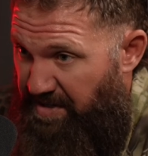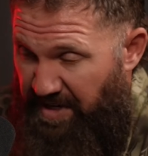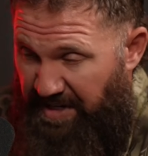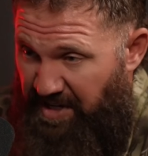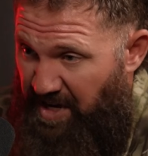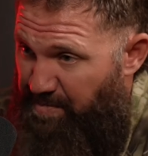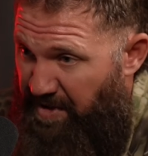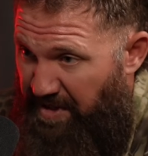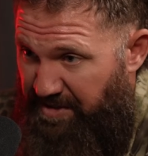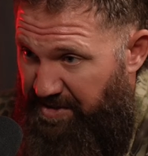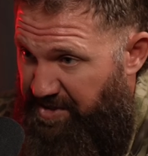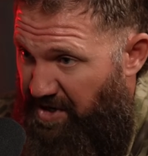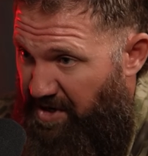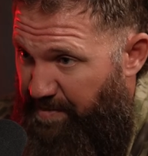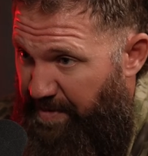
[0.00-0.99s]
like a couple
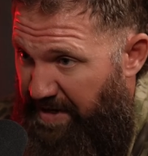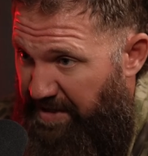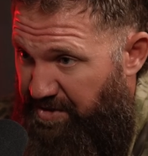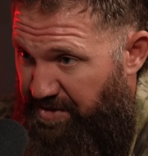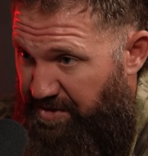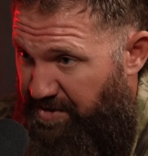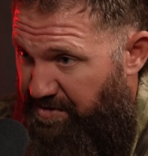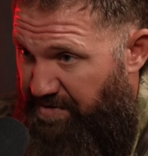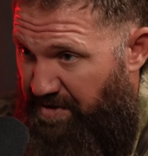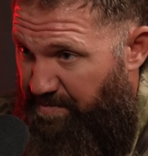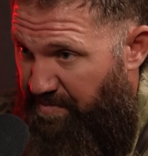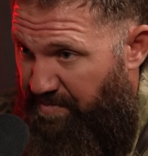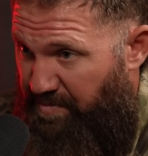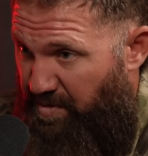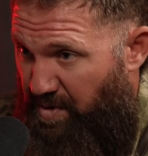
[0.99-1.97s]
other sergeant majors
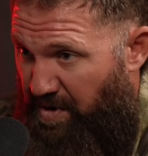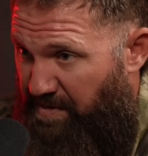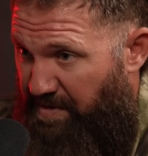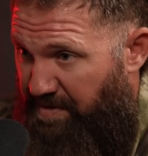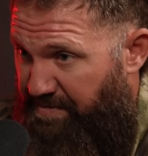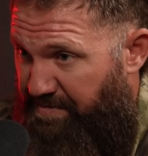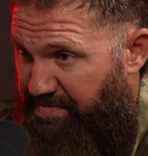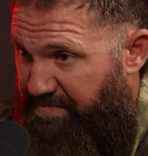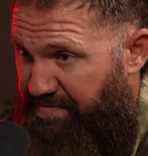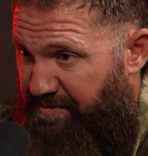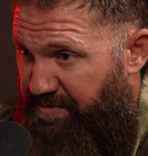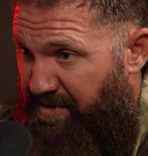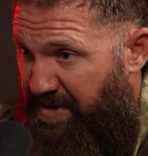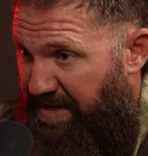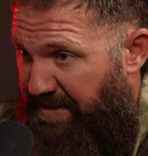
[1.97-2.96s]
from whoever the
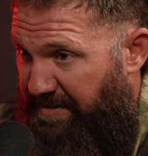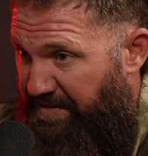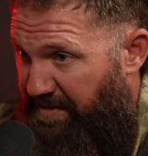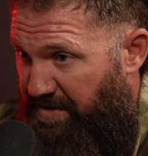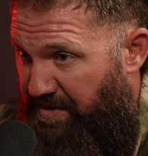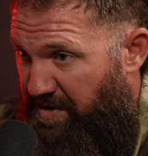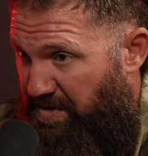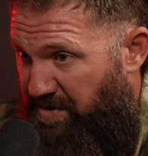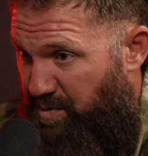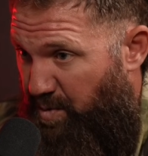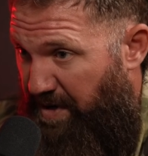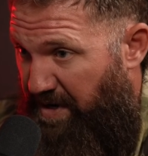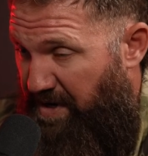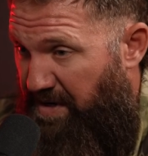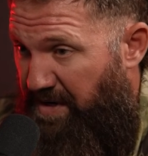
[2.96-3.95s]
frickin' who knows
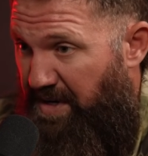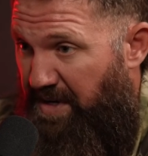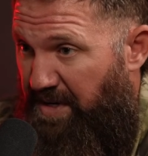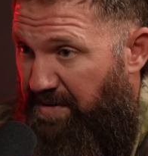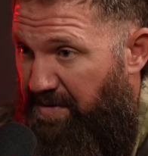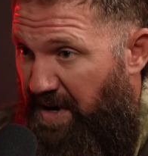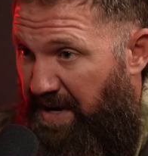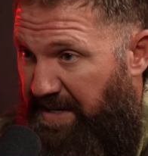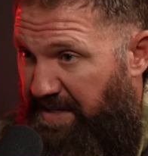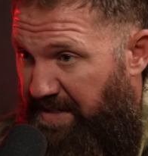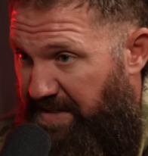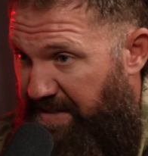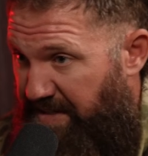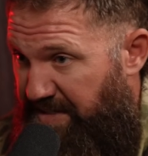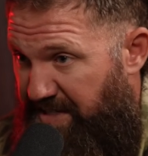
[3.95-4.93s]
where, right?
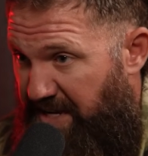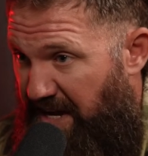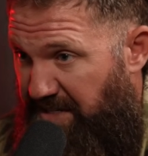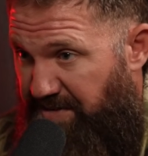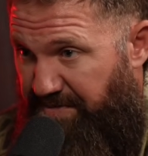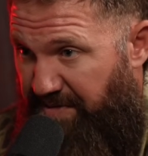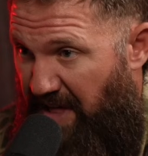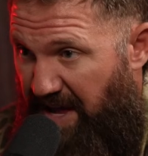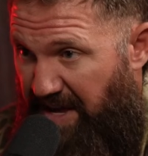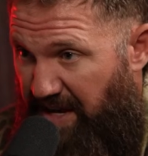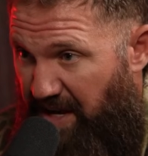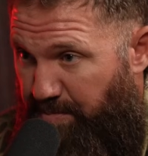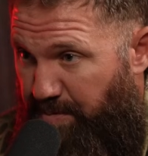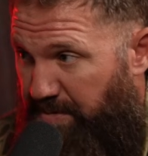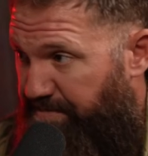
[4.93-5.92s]
And these guys fly
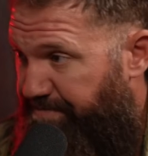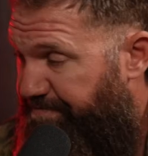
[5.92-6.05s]
up,